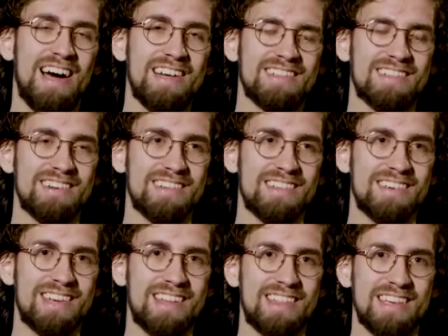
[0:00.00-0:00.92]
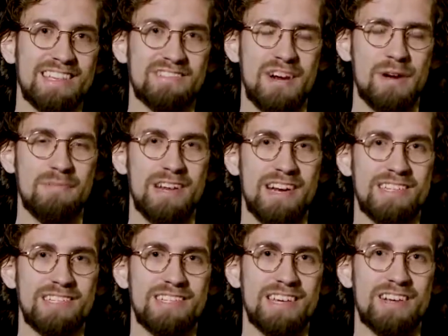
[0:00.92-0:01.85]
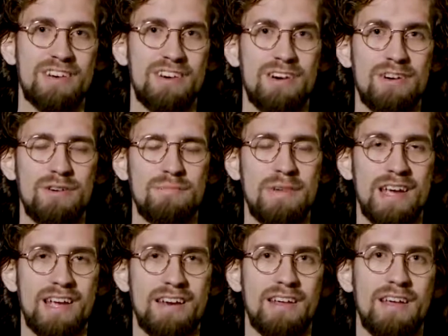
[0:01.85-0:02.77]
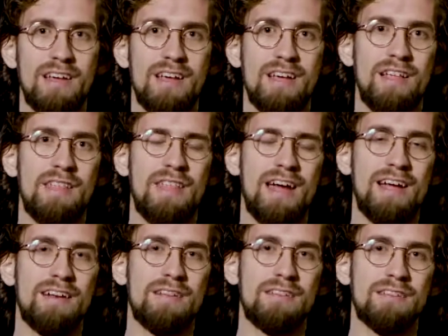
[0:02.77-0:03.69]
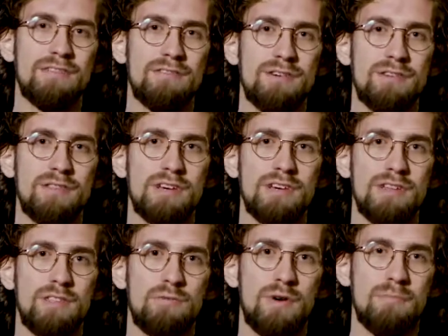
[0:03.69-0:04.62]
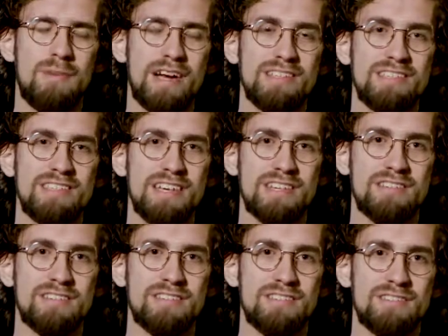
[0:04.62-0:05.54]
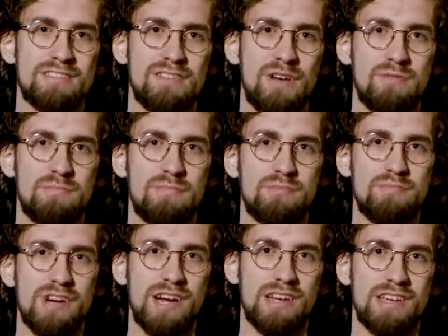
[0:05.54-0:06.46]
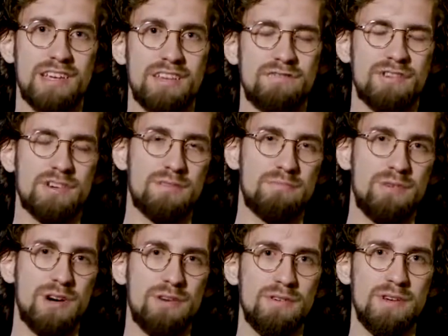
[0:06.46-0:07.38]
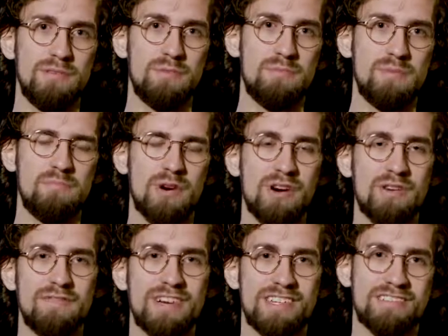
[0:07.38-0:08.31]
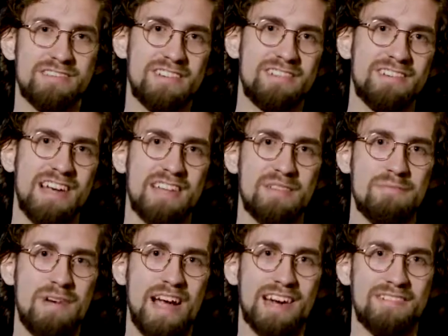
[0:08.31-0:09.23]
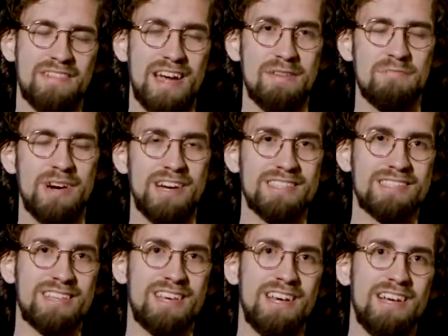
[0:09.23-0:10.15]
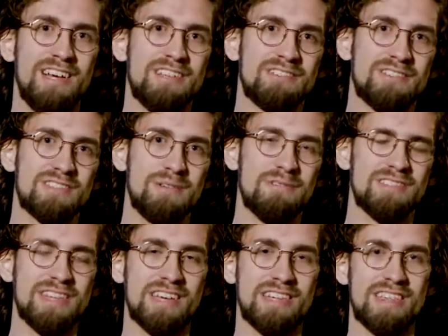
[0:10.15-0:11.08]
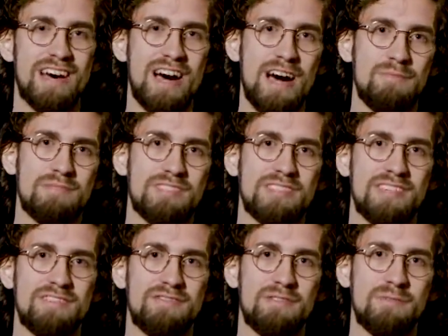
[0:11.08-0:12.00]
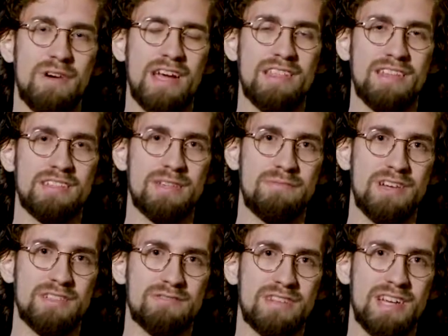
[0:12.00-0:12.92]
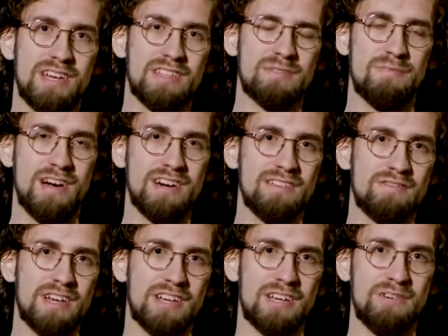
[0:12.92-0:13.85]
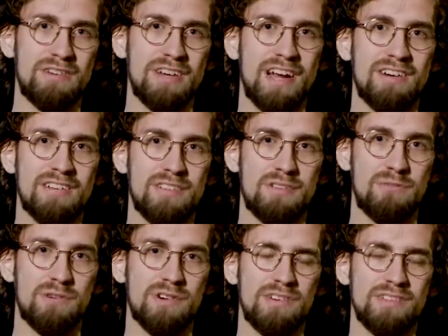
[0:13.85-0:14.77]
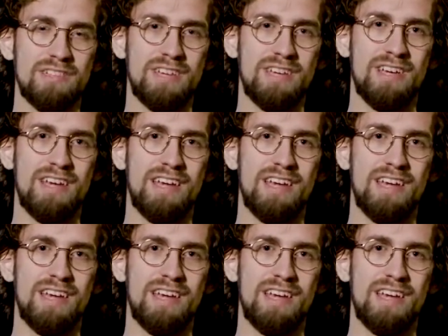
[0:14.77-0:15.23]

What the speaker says: I start to look at things around me and I just think, oh man, that, the 1x6 slope brick, inverted bow, it would be perfect to recreate the back of that bus. So it's almost like the opposite of the way that someone else would get inspired, of like going out into the world